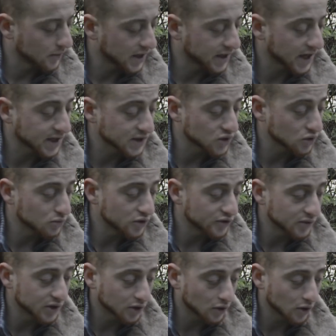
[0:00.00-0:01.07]
and as your
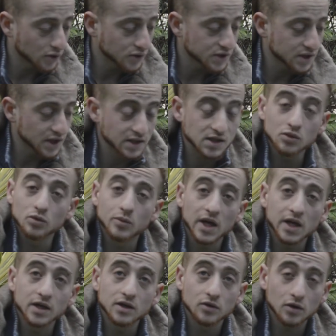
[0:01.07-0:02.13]
movement grows, as the
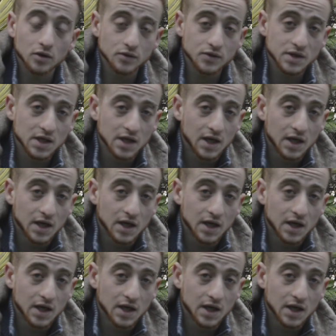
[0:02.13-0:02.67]
rebellion grows,